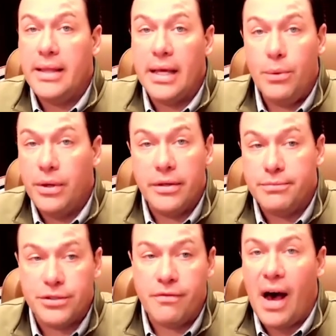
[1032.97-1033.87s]
They either
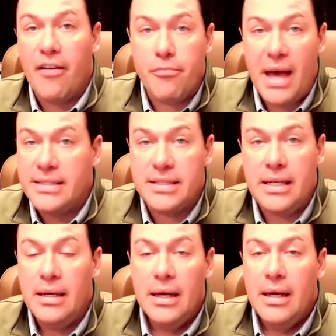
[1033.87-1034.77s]
survived
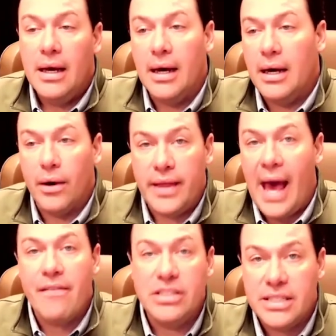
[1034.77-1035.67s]
Betsy uh, or they
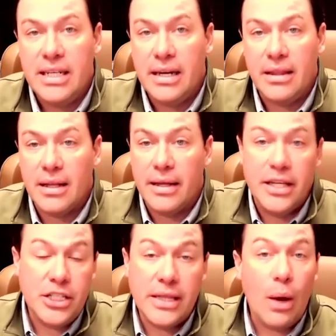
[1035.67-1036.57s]
haven't seen anything like
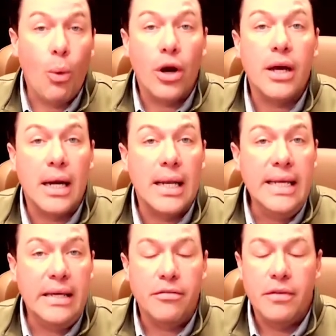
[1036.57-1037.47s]
this yet and they weren't going to leave.